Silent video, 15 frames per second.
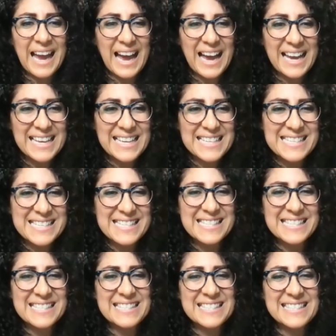
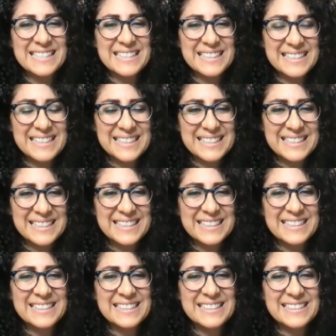
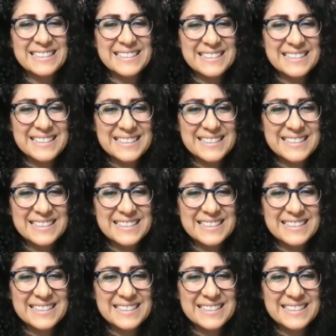This person isn't speaking.